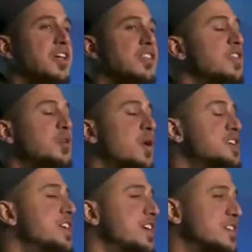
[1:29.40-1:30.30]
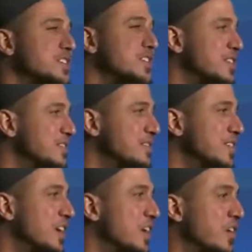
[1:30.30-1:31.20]
Then the question is
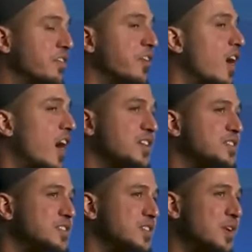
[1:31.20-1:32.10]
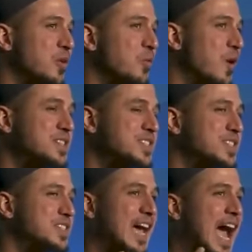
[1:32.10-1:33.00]
for us,
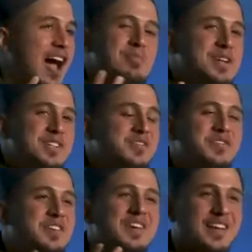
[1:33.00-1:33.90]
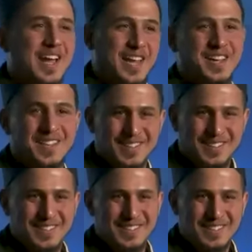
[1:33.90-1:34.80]
what's happiness feel like?
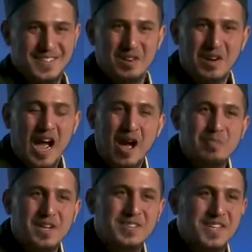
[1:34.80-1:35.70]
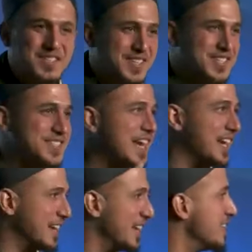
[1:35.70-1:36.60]
You know, happiness is a
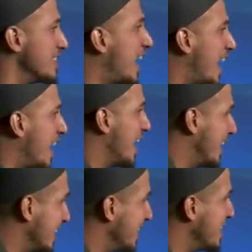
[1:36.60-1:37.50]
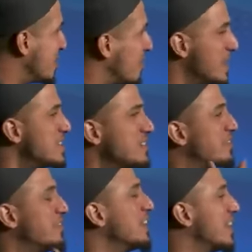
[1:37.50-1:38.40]
state, it is a hal. What does it
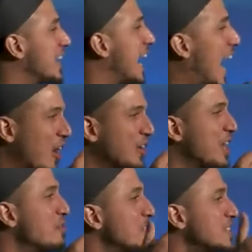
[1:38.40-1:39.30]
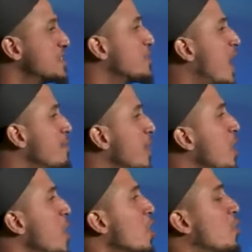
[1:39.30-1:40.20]
feel like? How can we describe it?
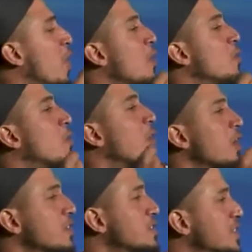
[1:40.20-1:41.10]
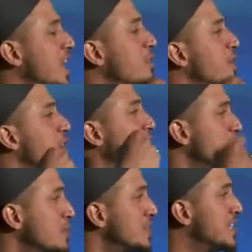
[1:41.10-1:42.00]
What words can we
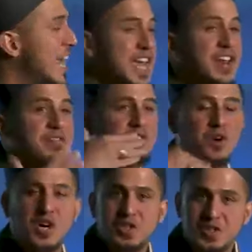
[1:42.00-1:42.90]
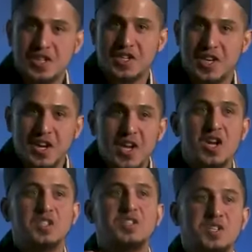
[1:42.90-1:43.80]
use native to our tradition
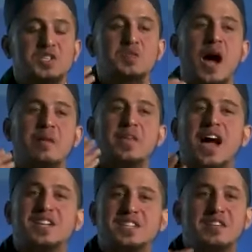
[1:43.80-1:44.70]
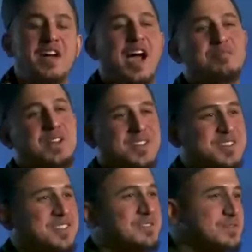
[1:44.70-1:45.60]
to describe the idea of
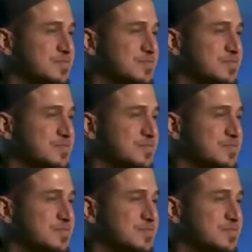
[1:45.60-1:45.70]
happiness?